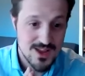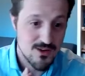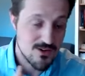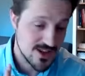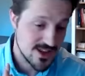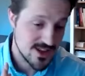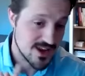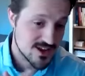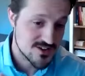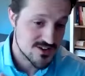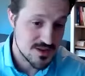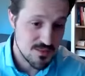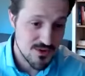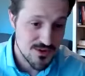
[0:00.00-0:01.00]
colleague and
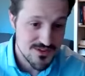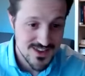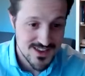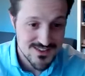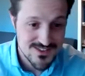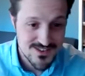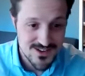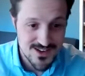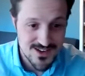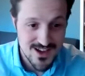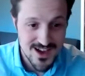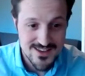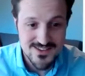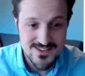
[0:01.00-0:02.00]
actually boss at
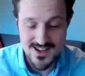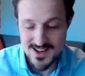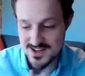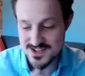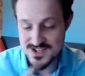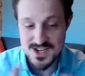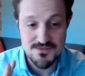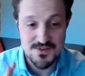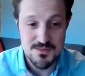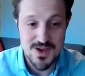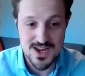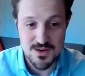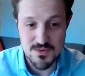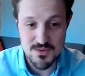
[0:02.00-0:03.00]
ICLE, Jeffrey Manning.